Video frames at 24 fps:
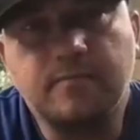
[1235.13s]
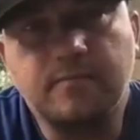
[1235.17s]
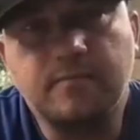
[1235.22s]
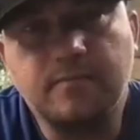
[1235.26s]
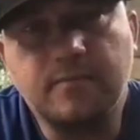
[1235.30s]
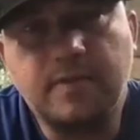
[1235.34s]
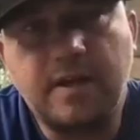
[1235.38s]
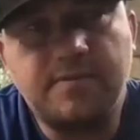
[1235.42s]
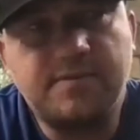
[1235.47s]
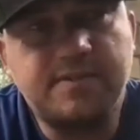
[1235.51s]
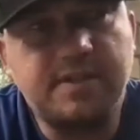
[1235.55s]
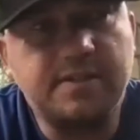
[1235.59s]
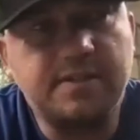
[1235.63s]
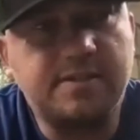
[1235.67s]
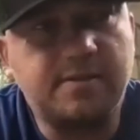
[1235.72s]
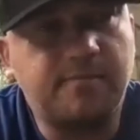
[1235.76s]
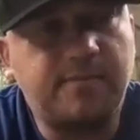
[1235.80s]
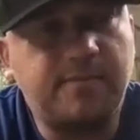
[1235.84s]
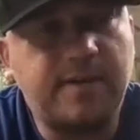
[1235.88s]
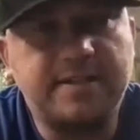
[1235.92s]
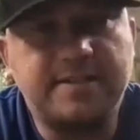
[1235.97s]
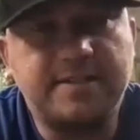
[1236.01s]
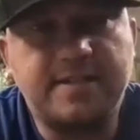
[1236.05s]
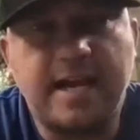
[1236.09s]
I've seen some
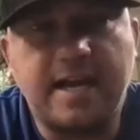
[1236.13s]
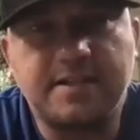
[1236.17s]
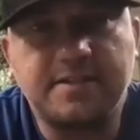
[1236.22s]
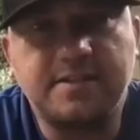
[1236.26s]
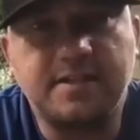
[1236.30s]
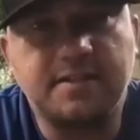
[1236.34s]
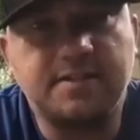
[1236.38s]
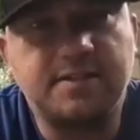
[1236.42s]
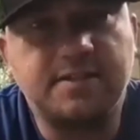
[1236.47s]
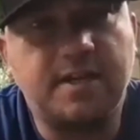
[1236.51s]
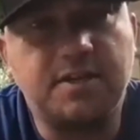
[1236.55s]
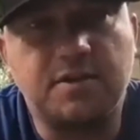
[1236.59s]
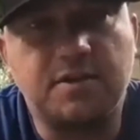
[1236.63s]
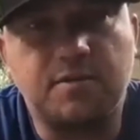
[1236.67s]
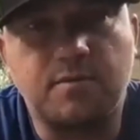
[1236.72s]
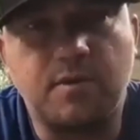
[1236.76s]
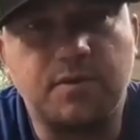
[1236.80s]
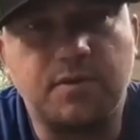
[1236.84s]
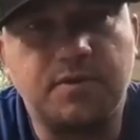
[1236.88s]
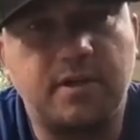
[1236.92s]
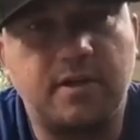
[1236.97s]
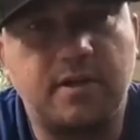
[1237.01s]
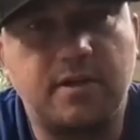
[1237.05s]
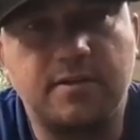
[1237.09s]
fantastic
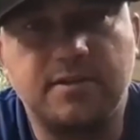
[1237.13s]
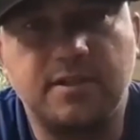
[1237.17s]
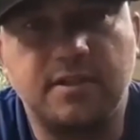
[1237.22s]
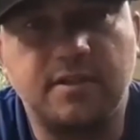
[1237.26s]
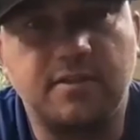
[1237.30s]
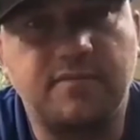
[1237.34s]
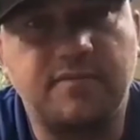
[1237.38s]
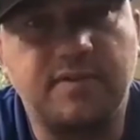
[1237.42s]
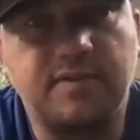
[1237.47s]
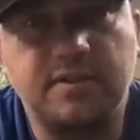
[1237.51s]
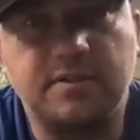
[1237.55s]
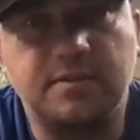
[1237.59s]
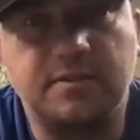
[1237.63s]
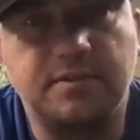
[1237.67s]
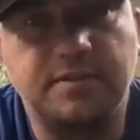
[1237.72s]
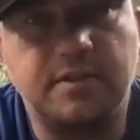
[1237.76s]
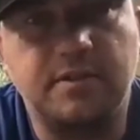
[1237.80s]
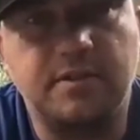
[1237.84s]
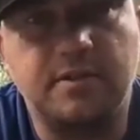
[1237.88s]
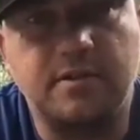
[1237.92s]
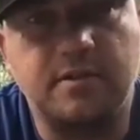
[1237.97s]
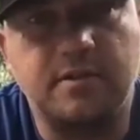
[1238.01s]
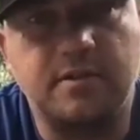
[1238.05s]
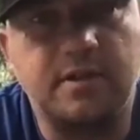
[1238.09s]
10-year-old dogs on the field that
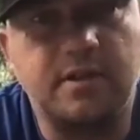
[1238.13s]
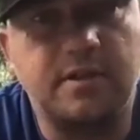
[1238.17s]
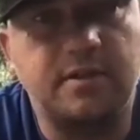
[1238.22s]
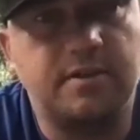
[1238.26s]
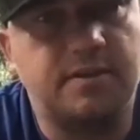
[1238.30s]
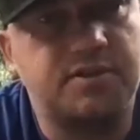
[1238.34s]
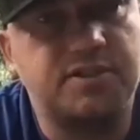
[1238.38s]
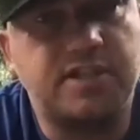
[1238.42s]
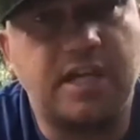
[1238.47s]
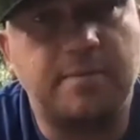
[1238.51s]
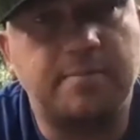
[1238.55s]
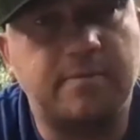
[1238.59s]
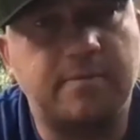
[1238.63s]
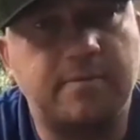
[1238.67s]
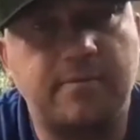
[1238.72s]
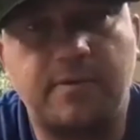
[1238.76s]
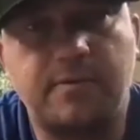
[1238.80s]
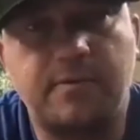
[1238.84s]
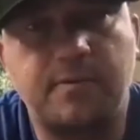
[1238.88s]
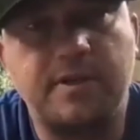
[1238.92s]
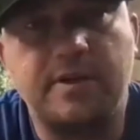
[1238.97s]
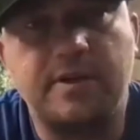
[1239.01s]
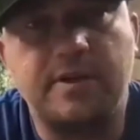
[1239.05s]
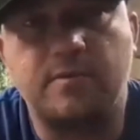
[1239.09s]
are in the shape of a
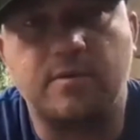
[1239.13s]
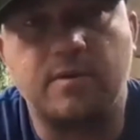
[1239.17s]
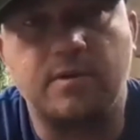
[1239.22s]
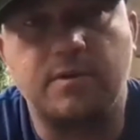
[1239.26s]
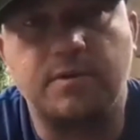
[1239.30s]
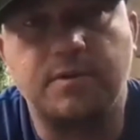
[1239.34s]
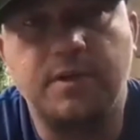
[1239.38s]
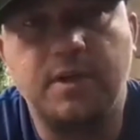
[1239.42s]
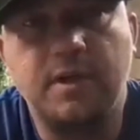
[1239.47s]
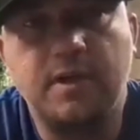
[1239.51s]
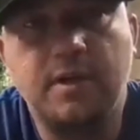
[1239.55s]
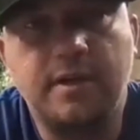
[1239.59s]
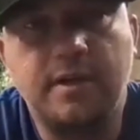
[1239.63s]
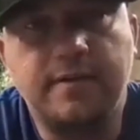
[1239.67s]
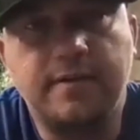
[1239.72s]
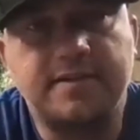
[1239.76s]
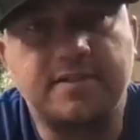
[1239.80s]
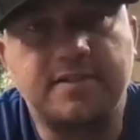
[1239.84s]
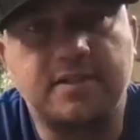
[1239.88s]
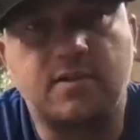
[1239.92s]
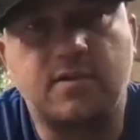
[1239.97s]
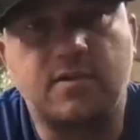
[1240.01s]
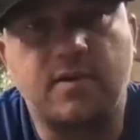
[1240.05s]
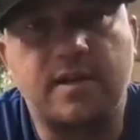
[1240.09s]
3-year-old, and
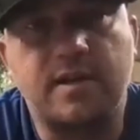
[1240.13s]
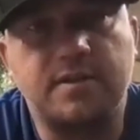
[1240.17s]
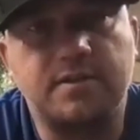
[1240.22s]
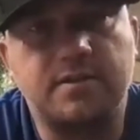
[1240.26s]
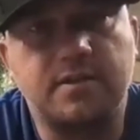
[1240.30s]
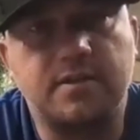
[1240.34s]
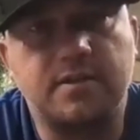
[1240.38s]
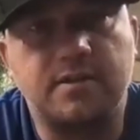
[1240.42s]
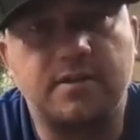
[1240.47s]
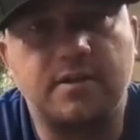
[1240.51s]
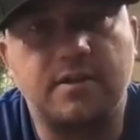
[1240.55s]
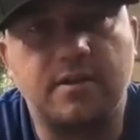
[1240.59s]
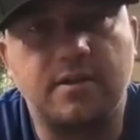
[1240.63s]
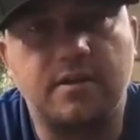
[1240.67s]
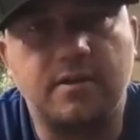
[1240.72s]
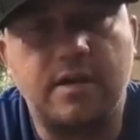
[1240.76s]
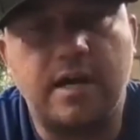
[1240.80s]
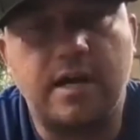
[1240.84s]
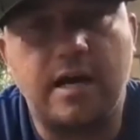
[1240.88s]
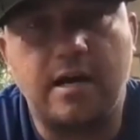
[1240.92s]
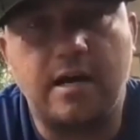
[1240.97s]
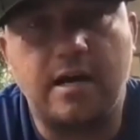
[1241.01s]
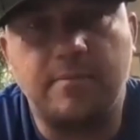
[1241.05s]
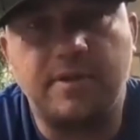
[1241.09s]
that's a credit to their
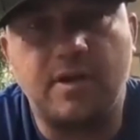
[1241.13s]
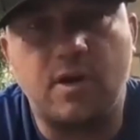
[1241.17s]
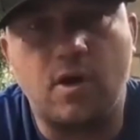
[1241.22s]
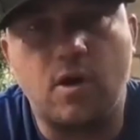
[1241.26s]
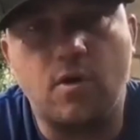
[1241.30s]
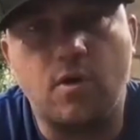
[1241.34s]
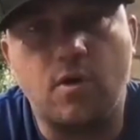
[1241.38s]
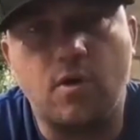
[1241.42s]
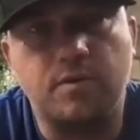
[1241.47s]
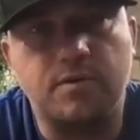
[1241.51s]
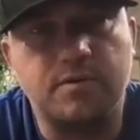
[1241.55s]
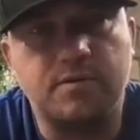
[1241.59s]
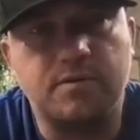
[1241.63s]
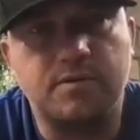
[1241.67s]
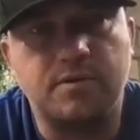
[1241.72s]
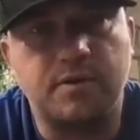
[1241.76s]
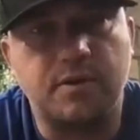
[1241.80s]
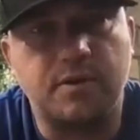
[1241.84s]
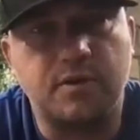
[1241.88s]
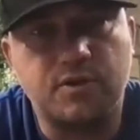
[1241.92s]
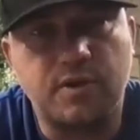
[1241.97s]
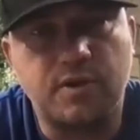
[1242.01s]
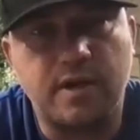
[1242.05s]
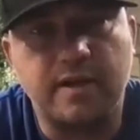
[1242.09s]
owners and
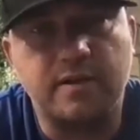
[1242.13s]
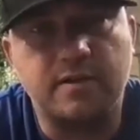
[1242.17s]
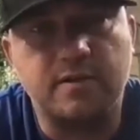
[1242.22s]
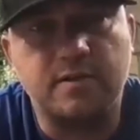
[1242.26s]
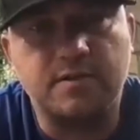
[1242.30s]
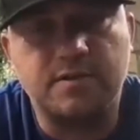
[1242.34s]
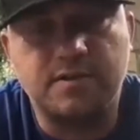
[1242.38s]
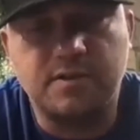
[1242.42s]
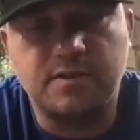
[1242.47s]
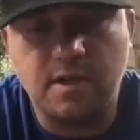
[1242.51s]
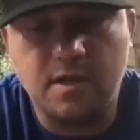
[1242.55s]
their trainers